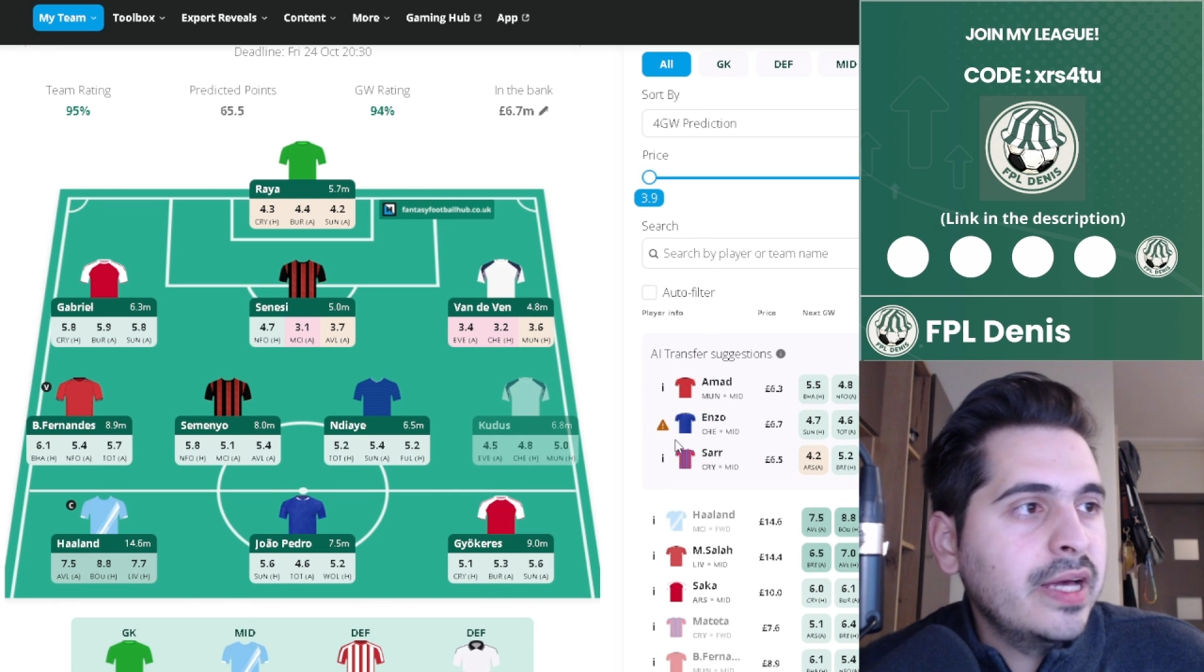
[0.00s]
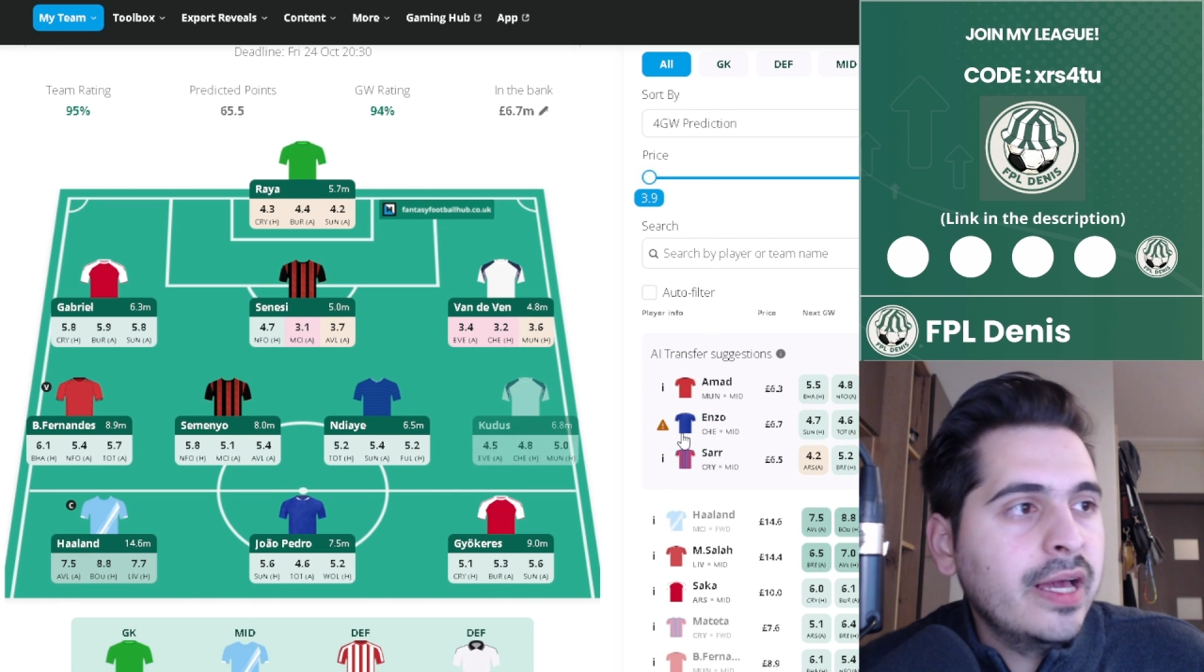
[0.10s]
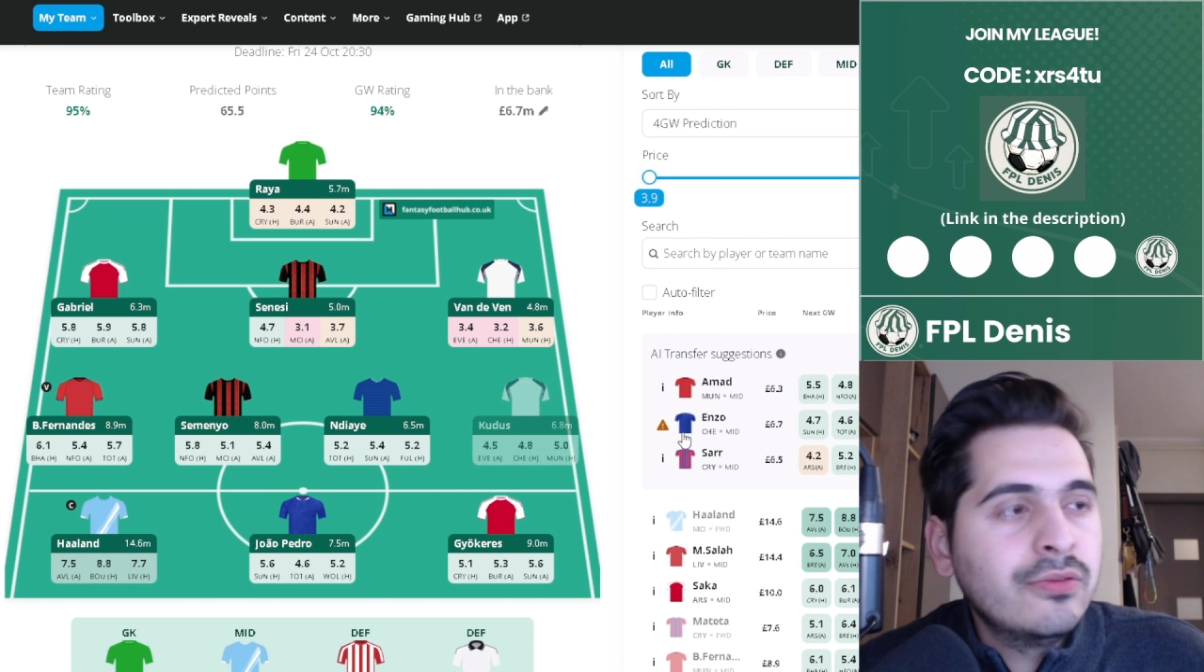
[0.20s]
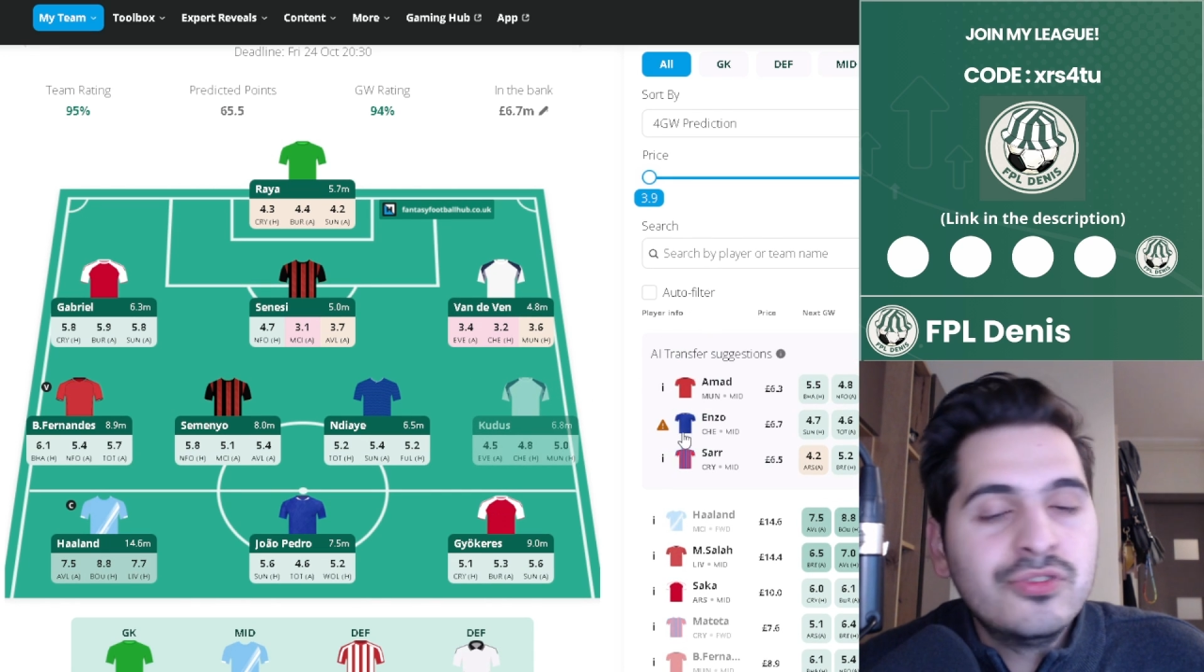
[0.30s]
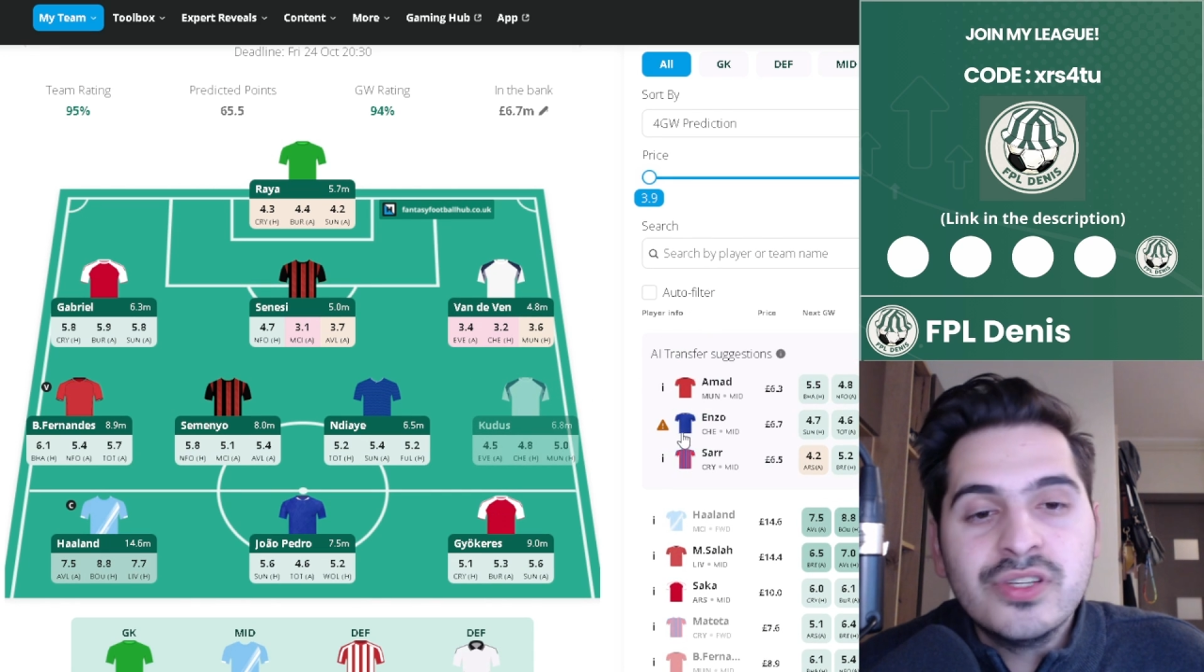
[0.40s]
I
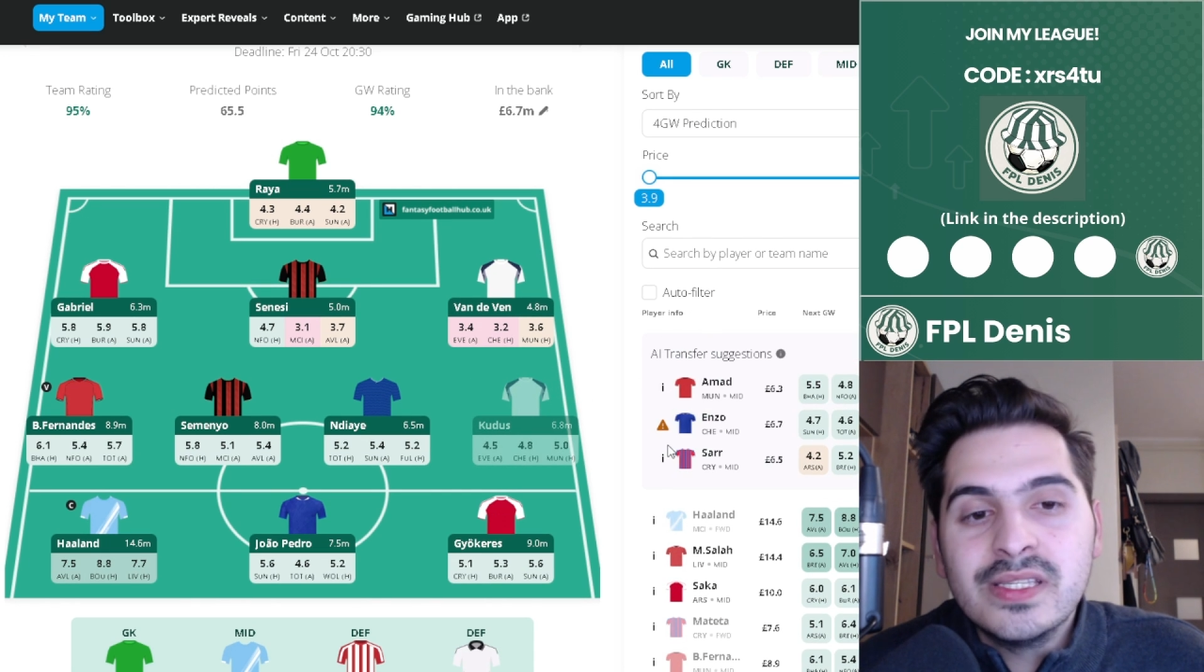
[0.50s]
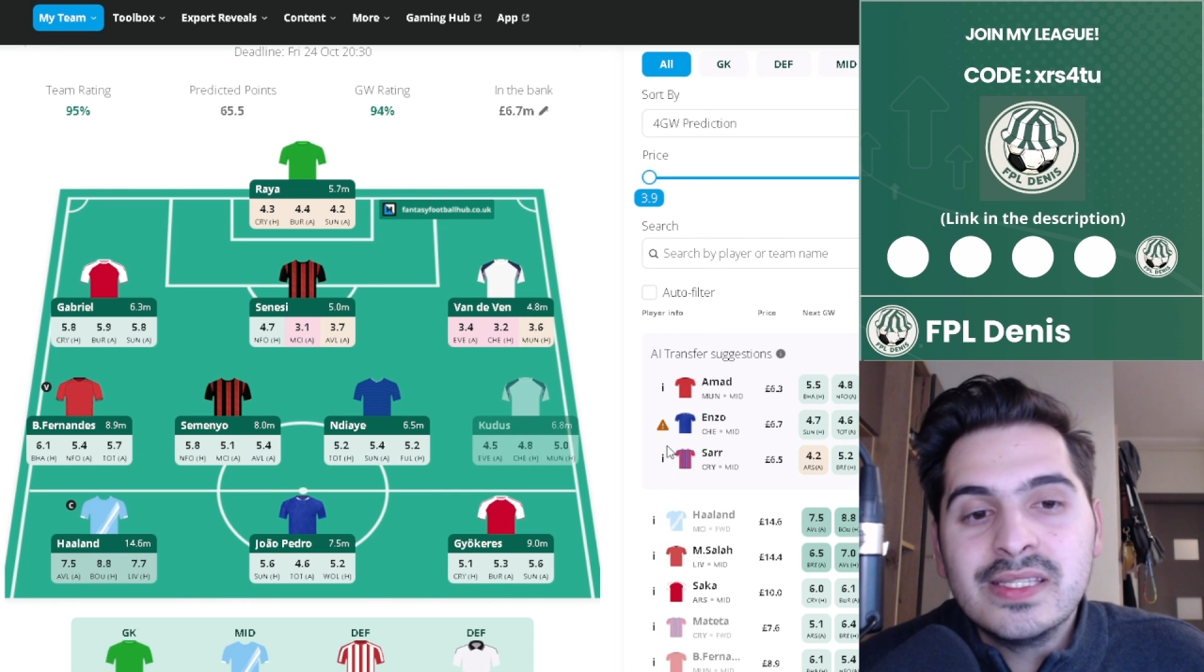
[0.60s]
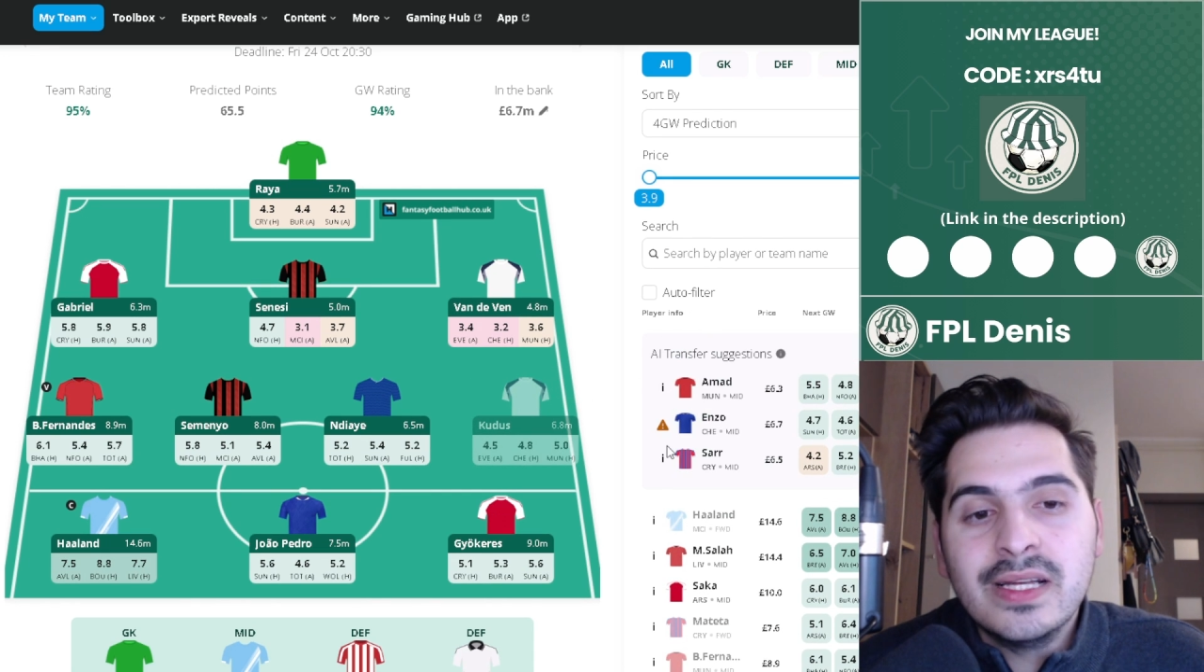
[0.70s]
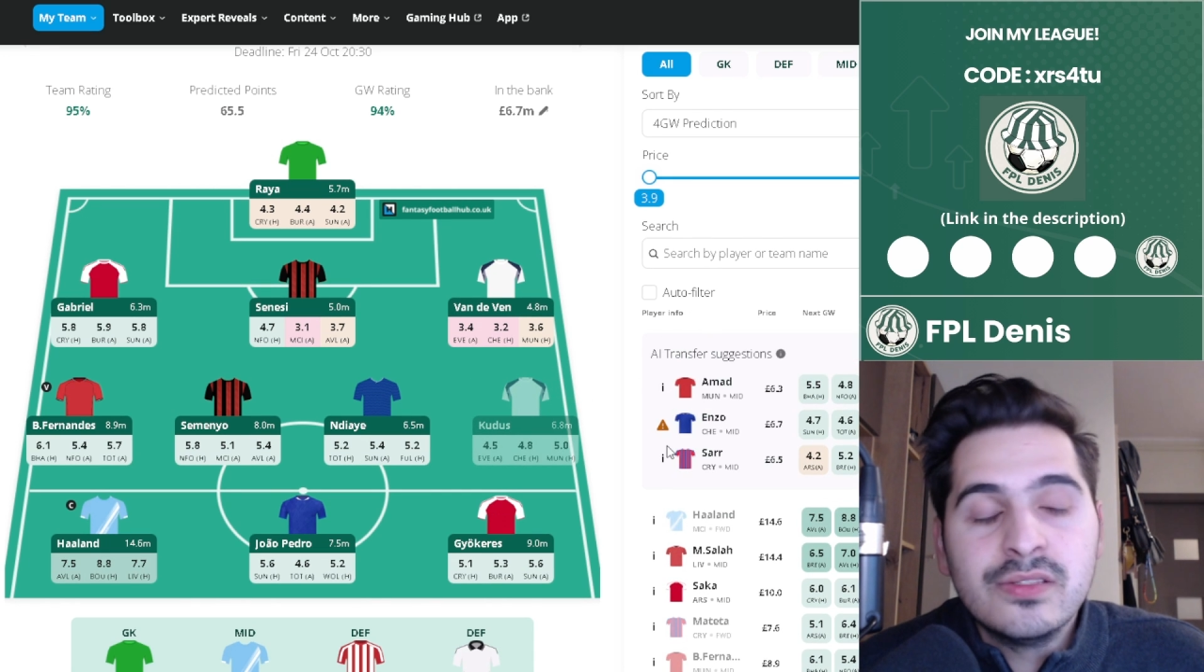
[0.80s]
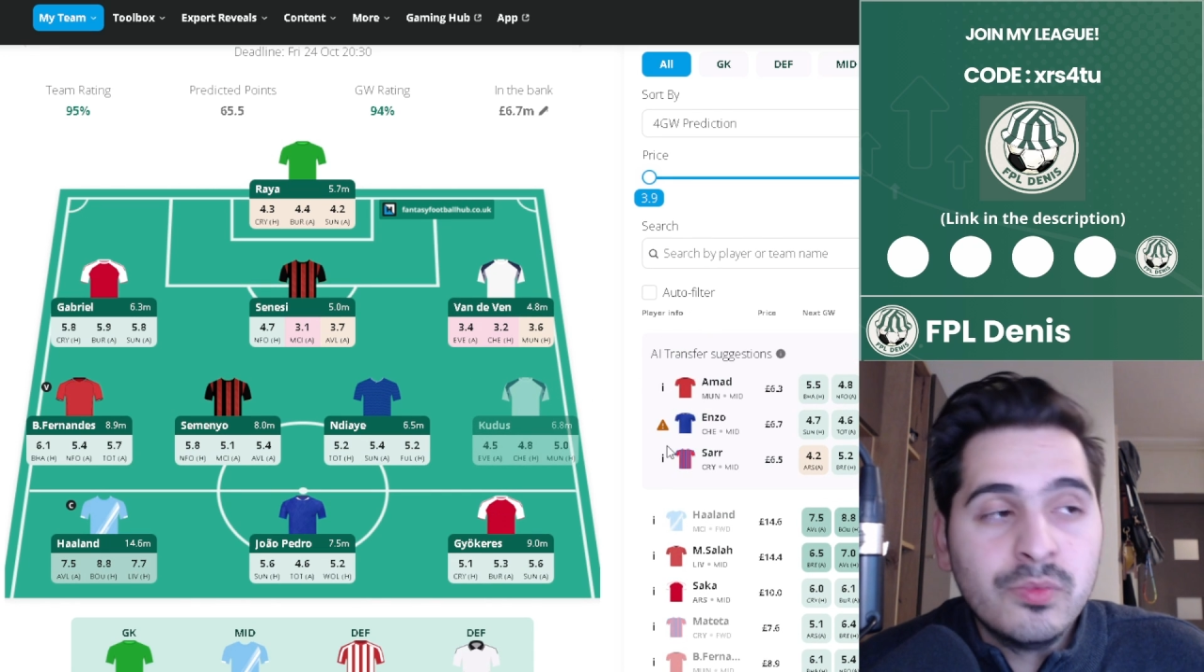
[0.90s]
could just
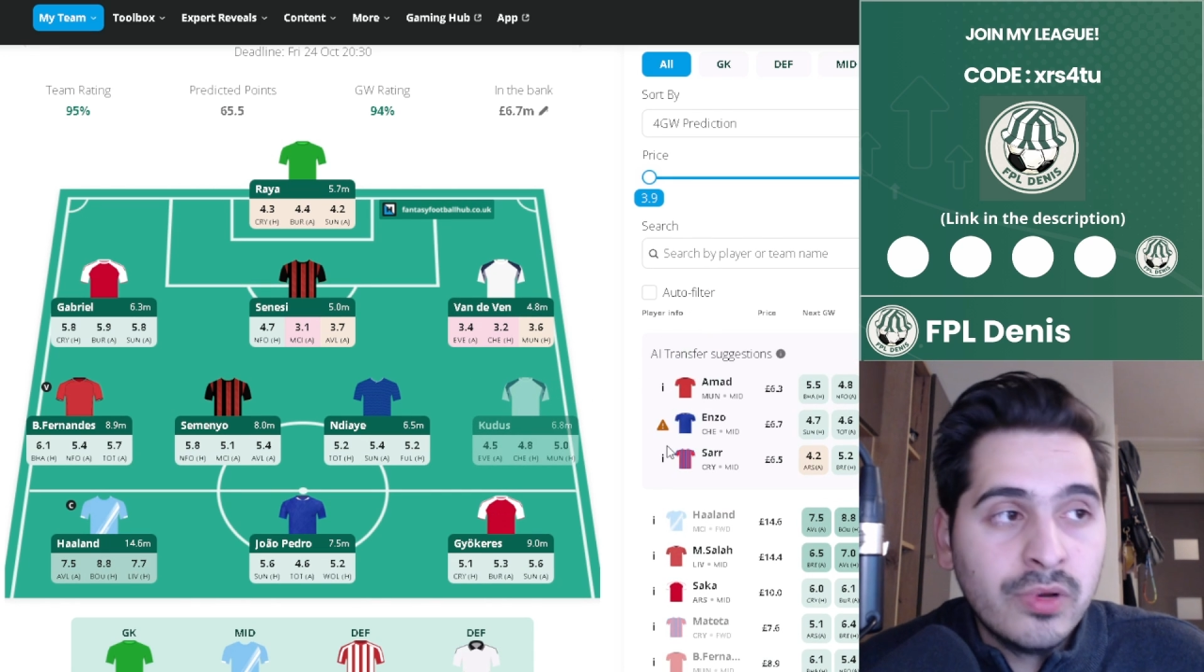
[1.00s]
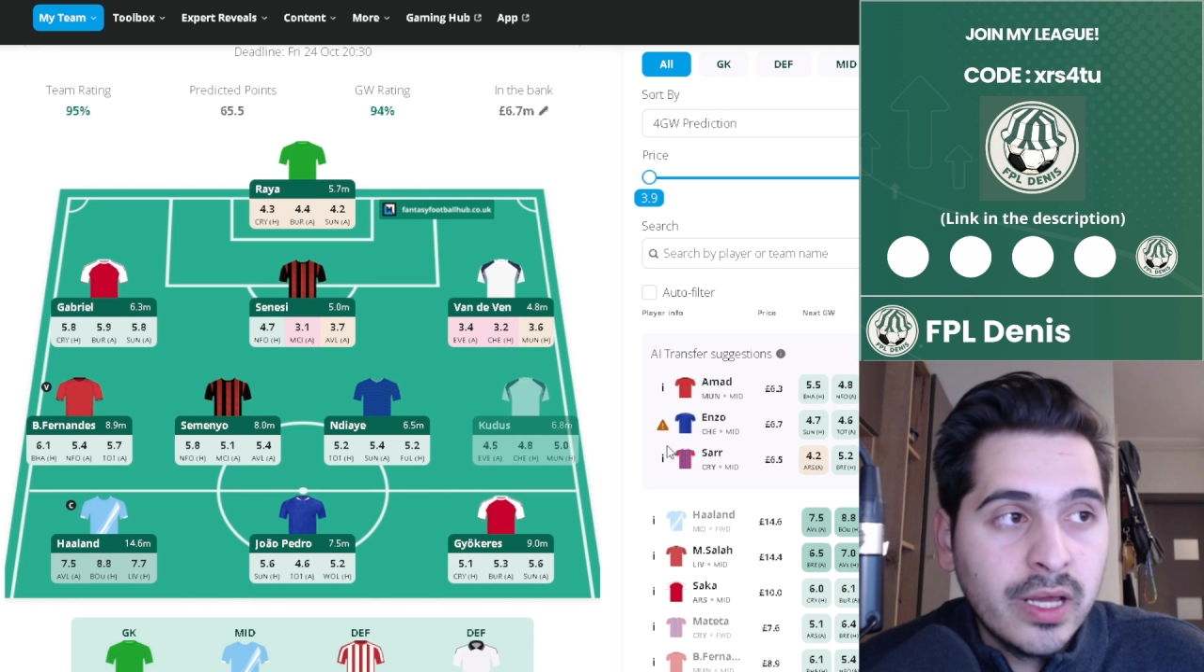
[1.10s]
sell someone